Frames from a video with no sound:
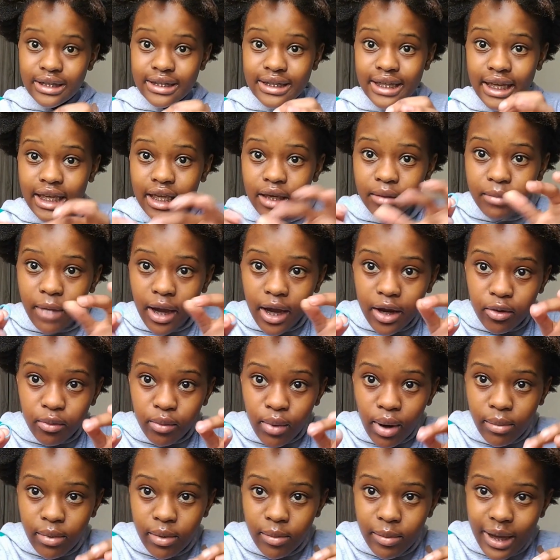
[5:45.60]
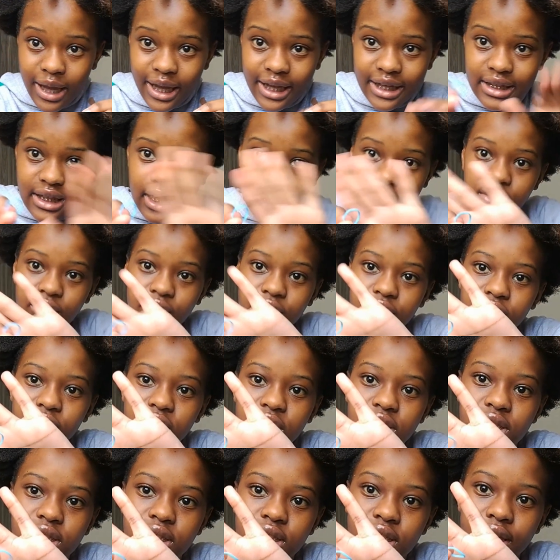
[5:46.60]
taking my rubber band. I don't know if
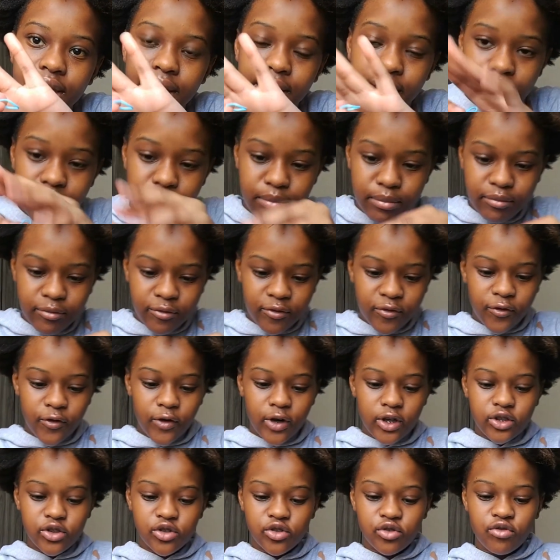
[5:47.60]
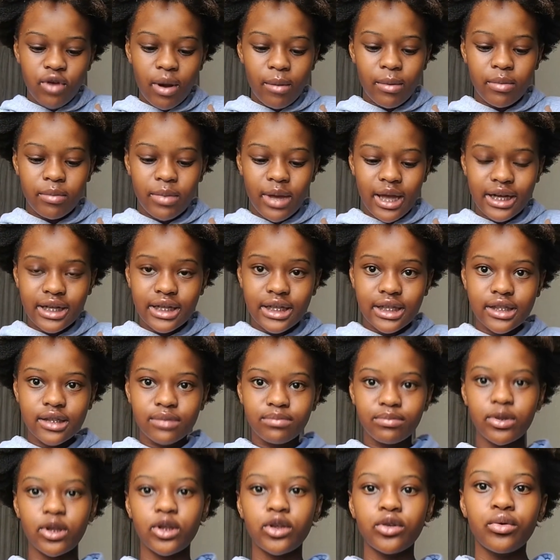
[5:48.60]
you can see, the first rubber band is
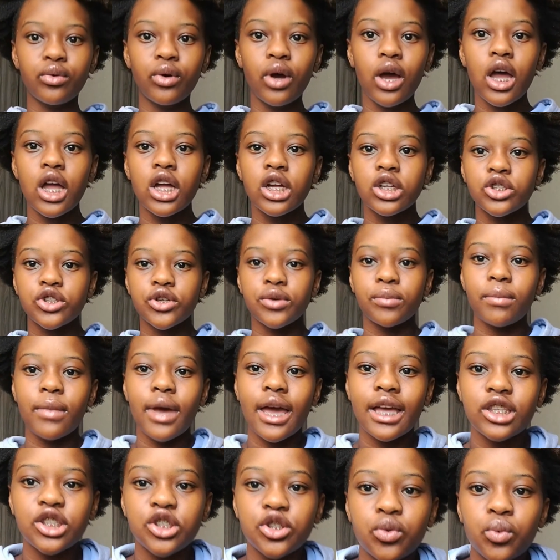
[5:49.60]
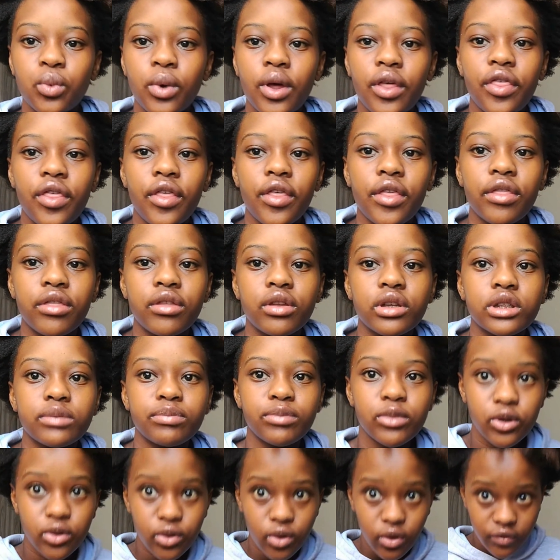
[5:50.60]
blue to match with this
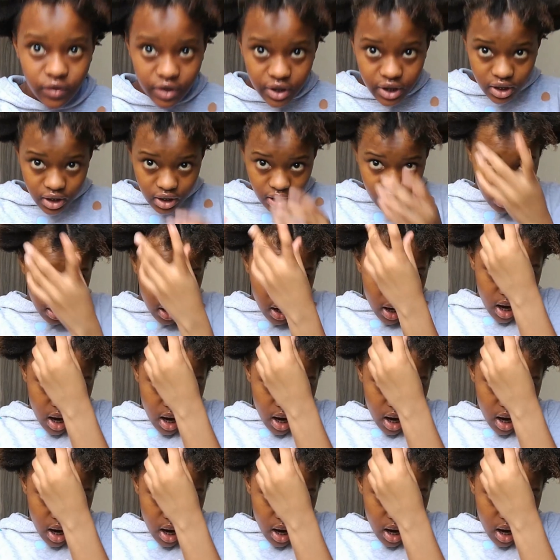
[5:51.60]
blue over here.